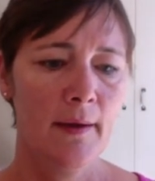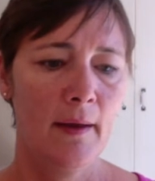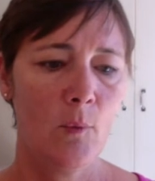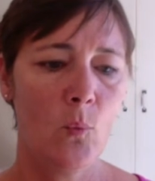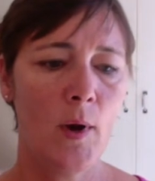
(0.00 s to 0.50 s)

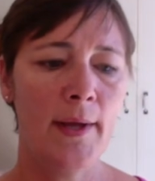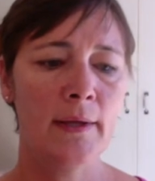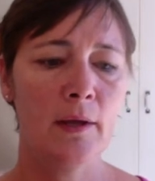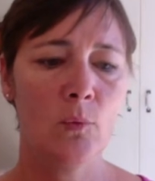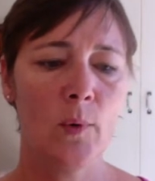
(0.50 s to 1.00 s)

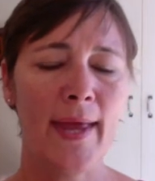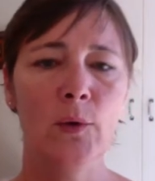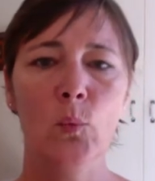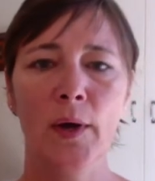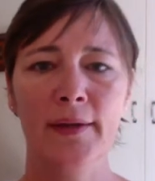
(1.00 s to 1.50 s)
When
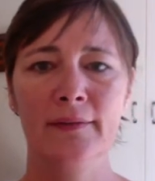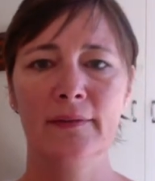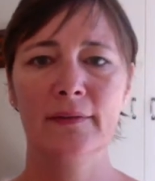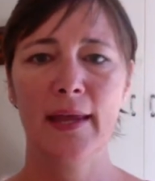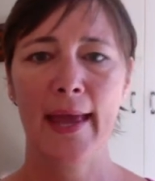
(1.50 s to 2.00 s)

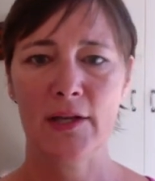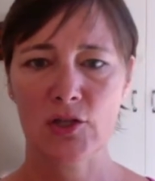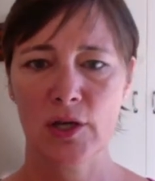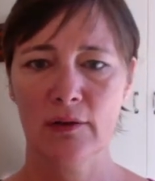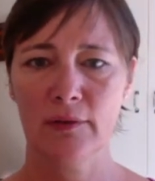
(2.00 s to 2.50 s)
one's hand
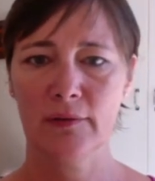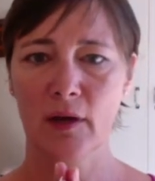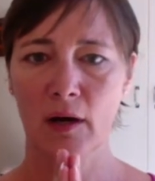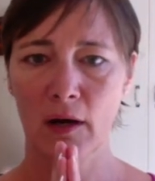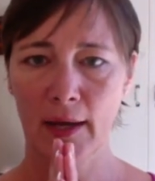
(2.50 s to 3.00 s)
chakras
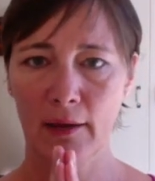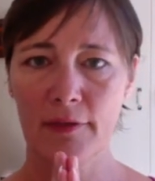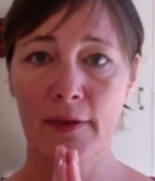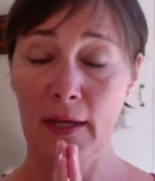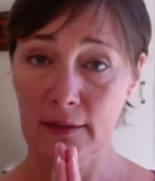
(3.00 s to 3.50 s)
are
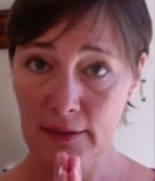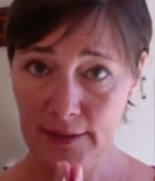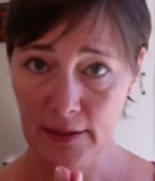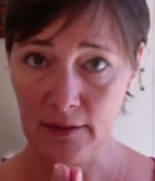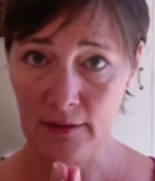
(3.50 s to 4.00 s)
healthy and
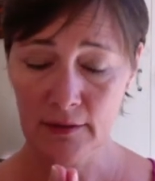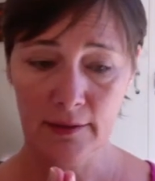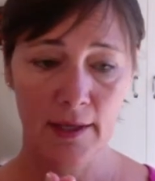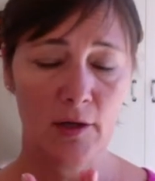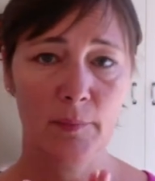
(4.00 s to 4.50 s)
clear
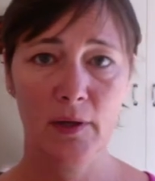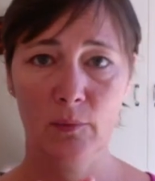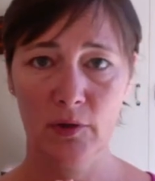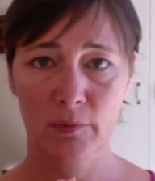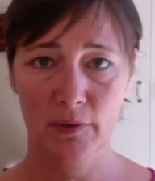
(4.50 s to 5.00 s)
and are being
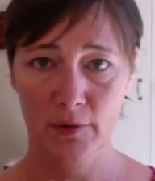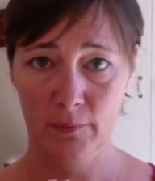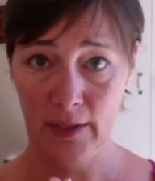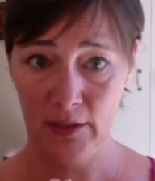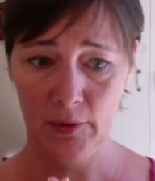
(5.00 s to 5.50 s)
worked with on a
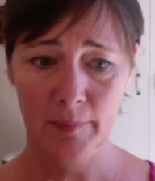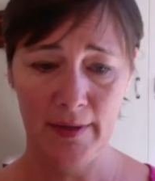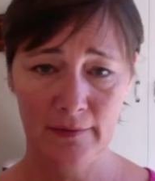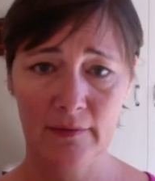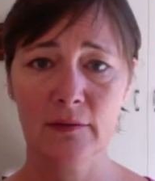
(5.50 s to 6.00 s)
regular
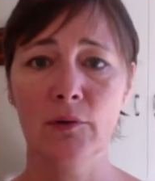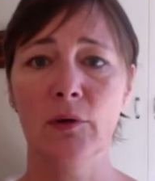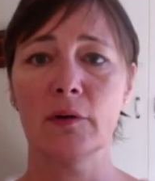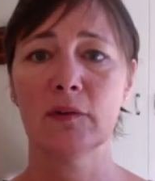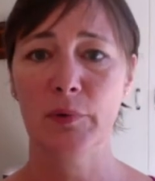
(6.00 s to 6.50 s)
basis, so
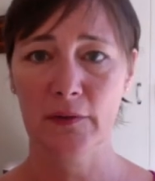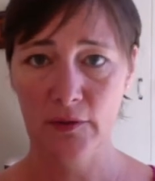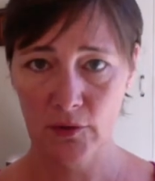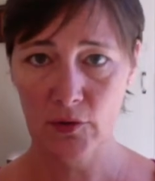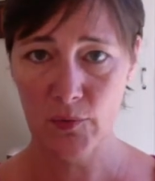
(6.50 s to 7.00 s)
you're
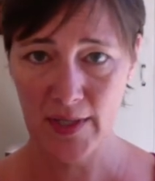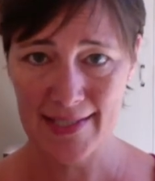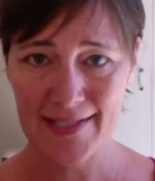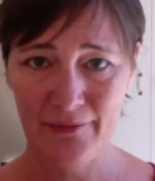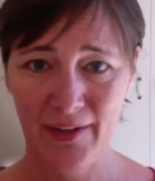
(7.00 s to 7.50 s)
expressing your
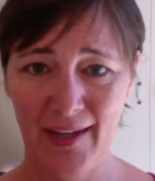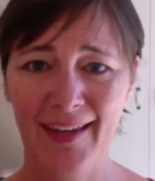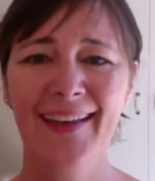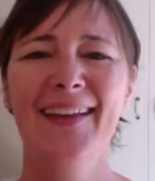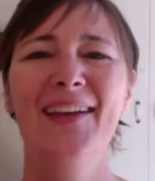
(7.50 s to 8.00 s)

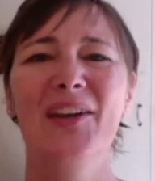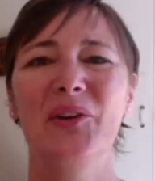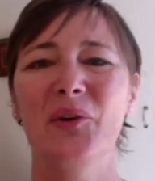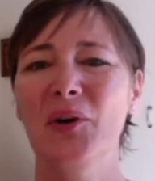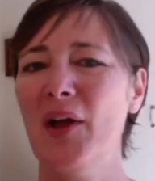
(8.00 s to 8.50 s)
creativity,
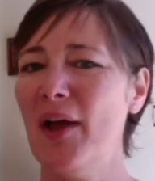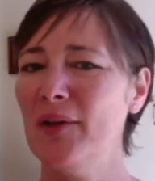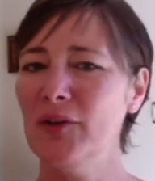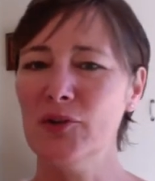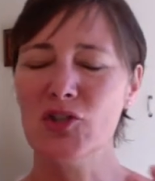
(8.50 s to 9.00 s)
you're
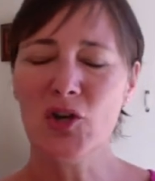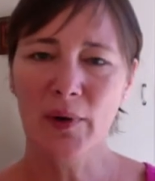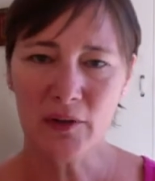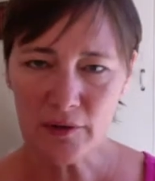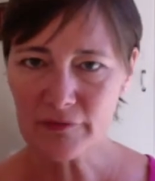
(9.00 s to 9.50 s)

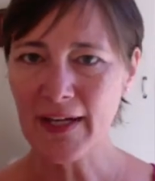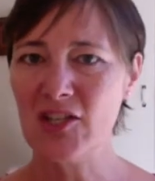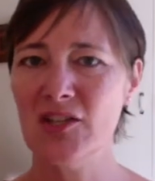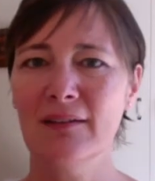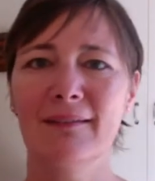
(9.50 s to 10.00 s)
showing your
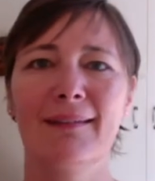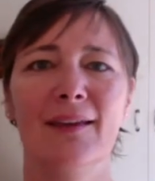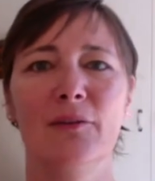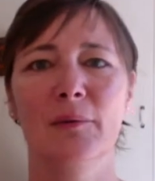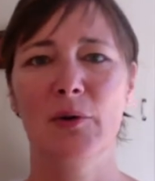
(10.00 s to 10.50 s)
affection
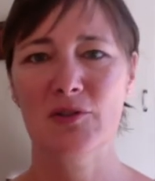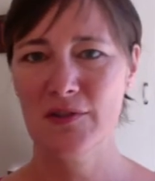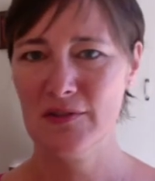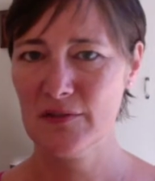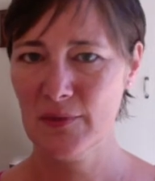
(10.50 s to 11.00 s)
and your
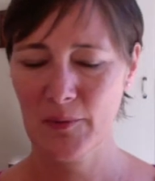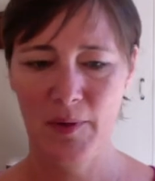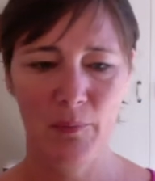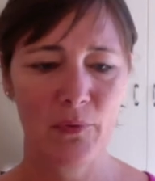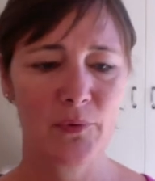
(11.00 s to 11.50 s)
emotions to other
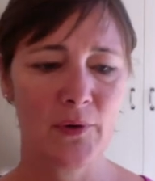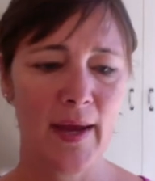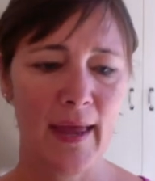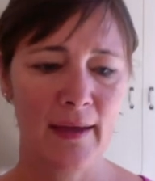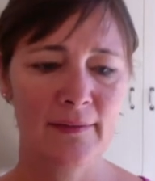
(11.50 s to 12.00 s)
people through your
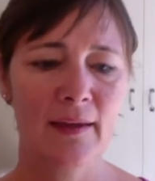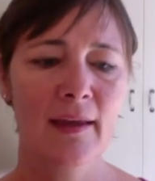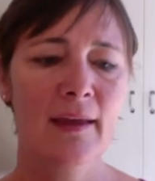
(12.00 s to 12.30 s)
hands,